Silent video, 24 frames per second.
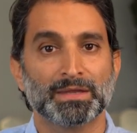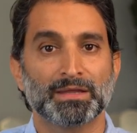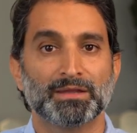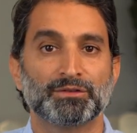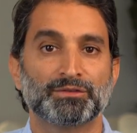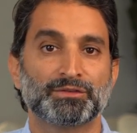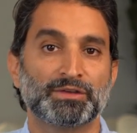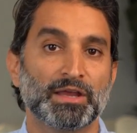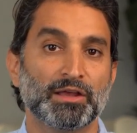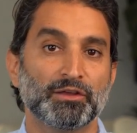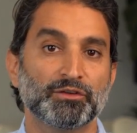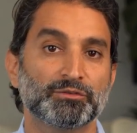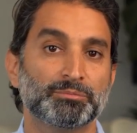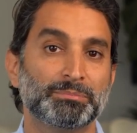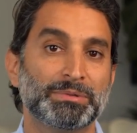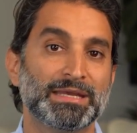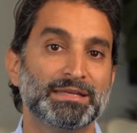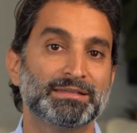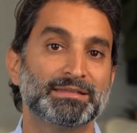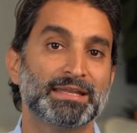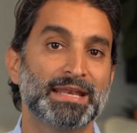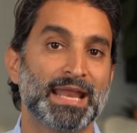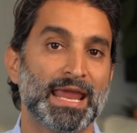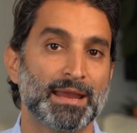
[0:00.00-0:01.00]
Sales
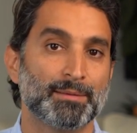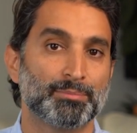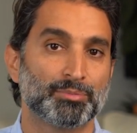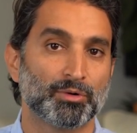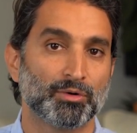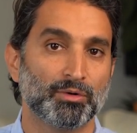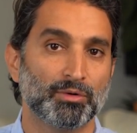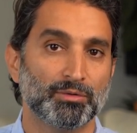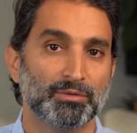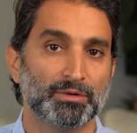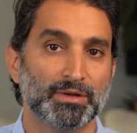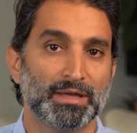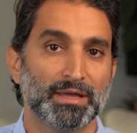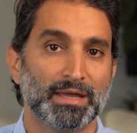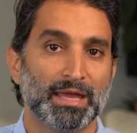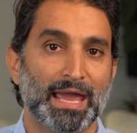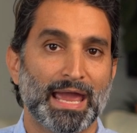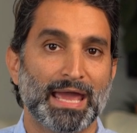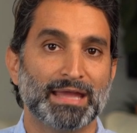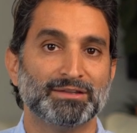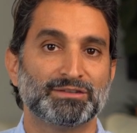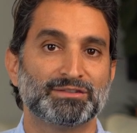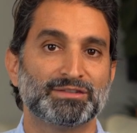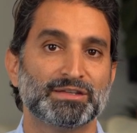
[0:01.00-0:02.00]
peaked in April,
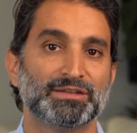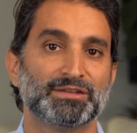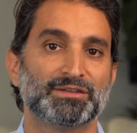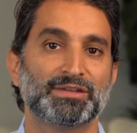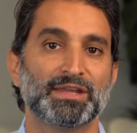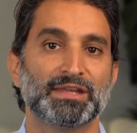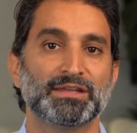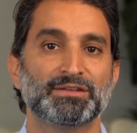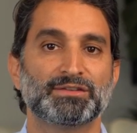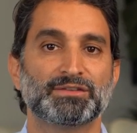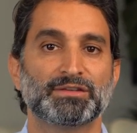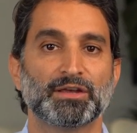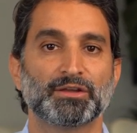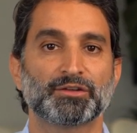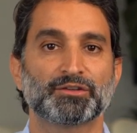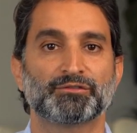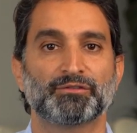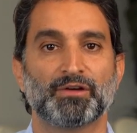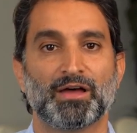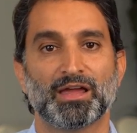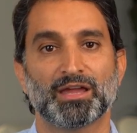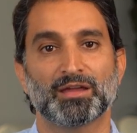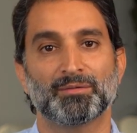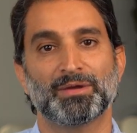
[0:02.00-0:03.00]
and since then sales
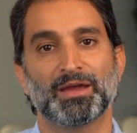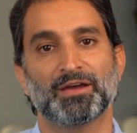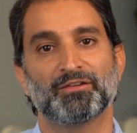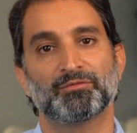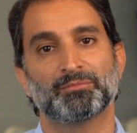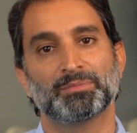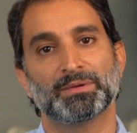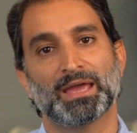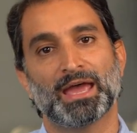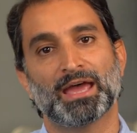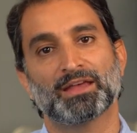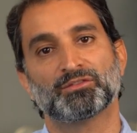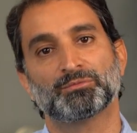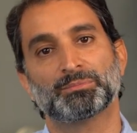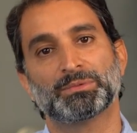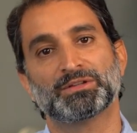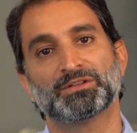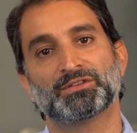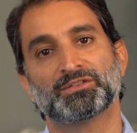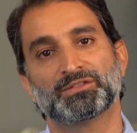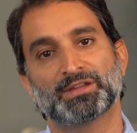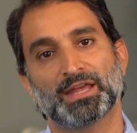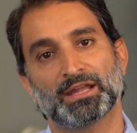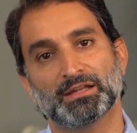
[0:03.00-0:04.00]
volume has
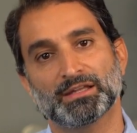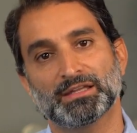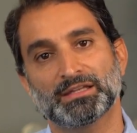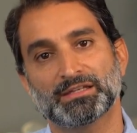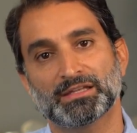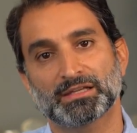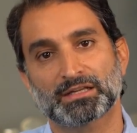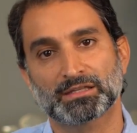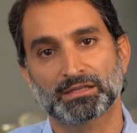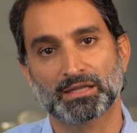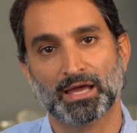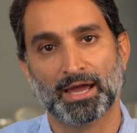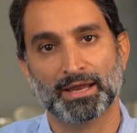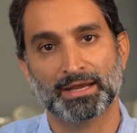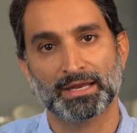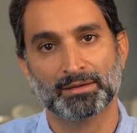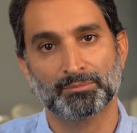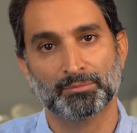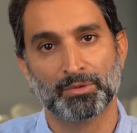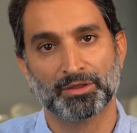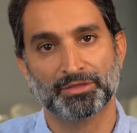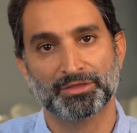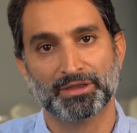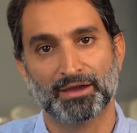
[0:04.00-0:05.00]
been steadily
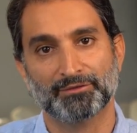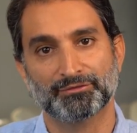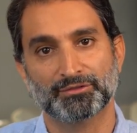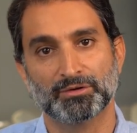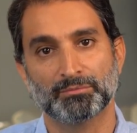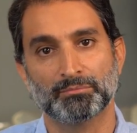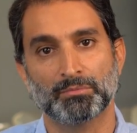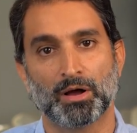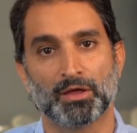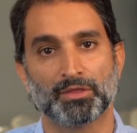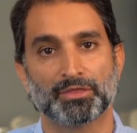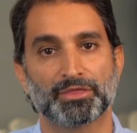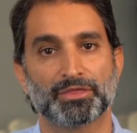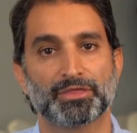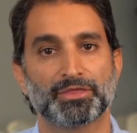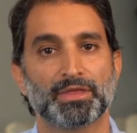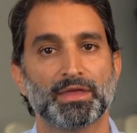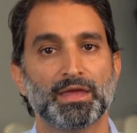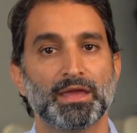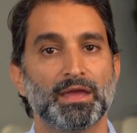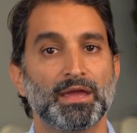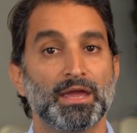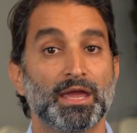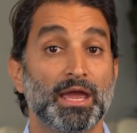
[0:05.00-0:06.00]
declining month after month.
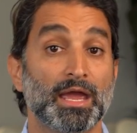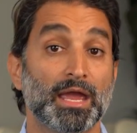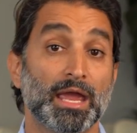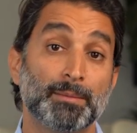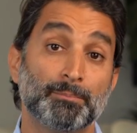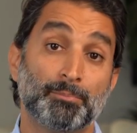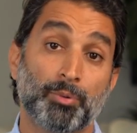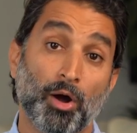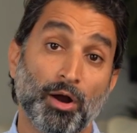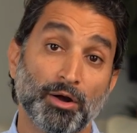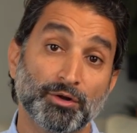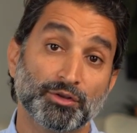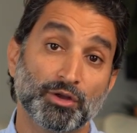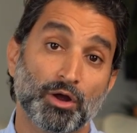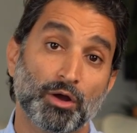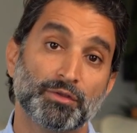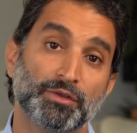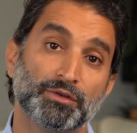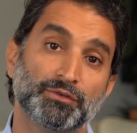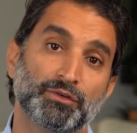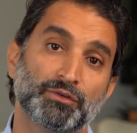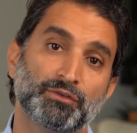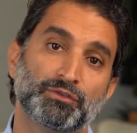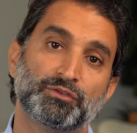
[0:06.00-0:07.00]
In part though,
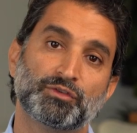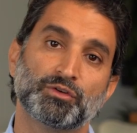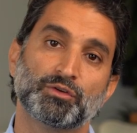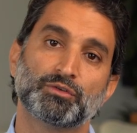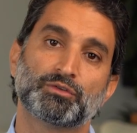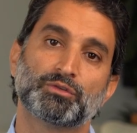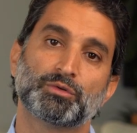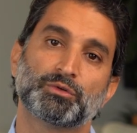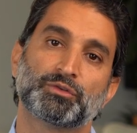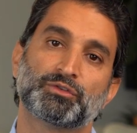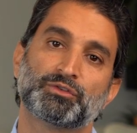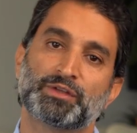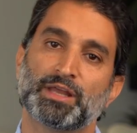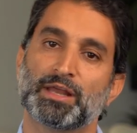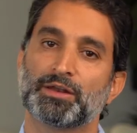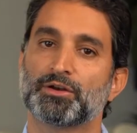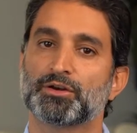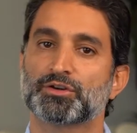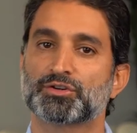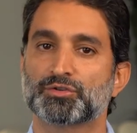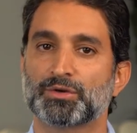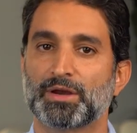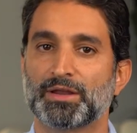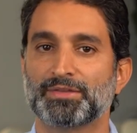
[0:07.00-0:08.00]
this is due to a
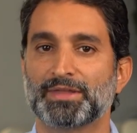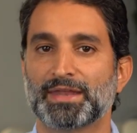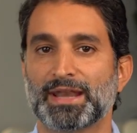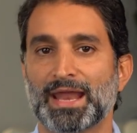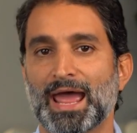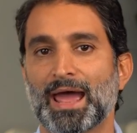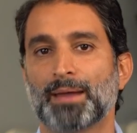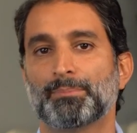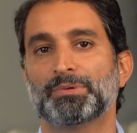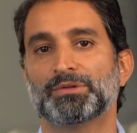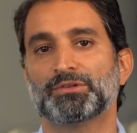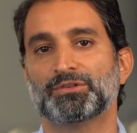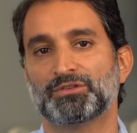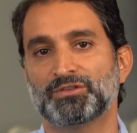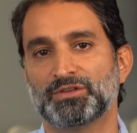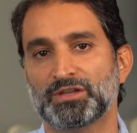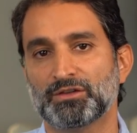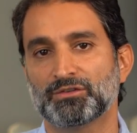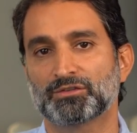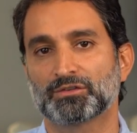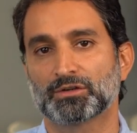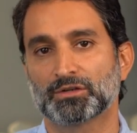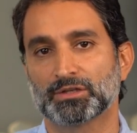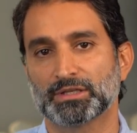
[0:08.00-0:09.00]
standard trend that happens
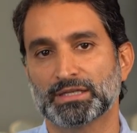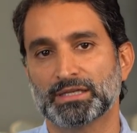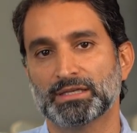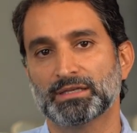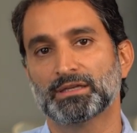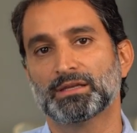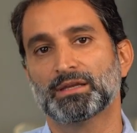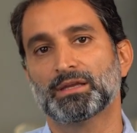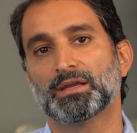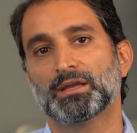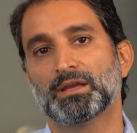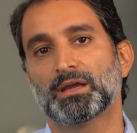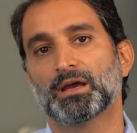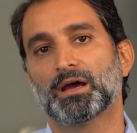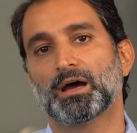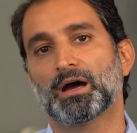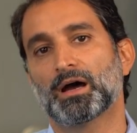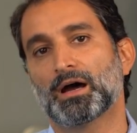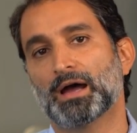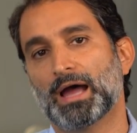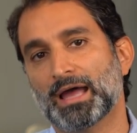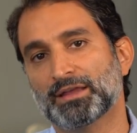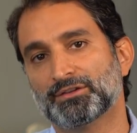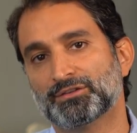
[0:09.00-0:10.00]
seasonally,
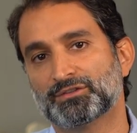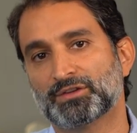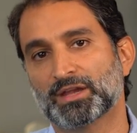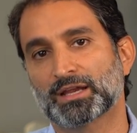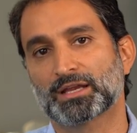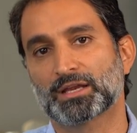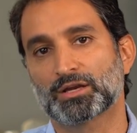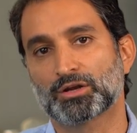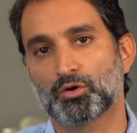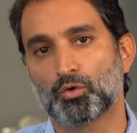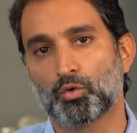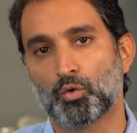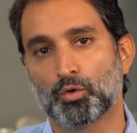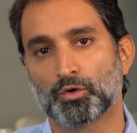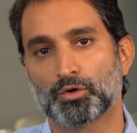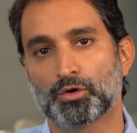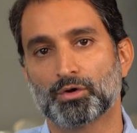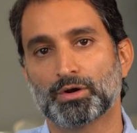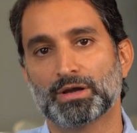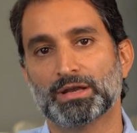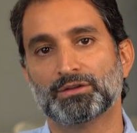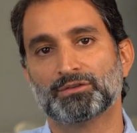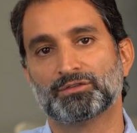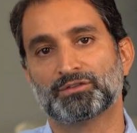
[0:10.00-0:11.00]
as second
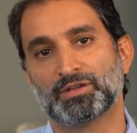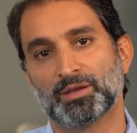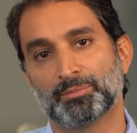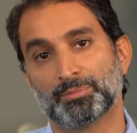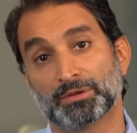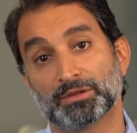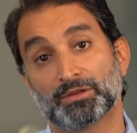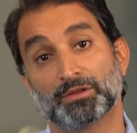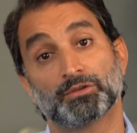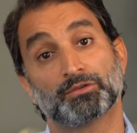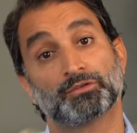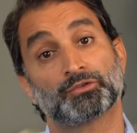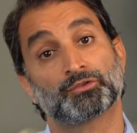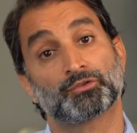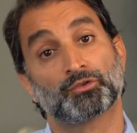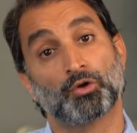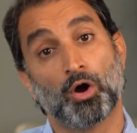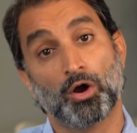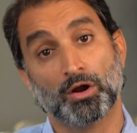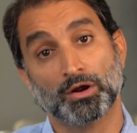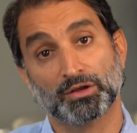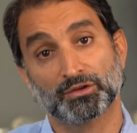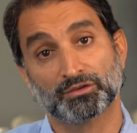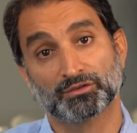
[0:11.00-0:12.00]
quarter is typically the
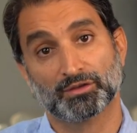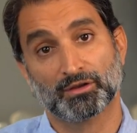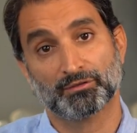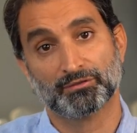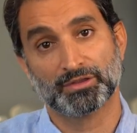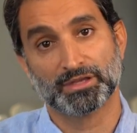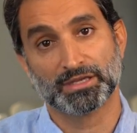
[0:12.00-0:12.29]
strongest of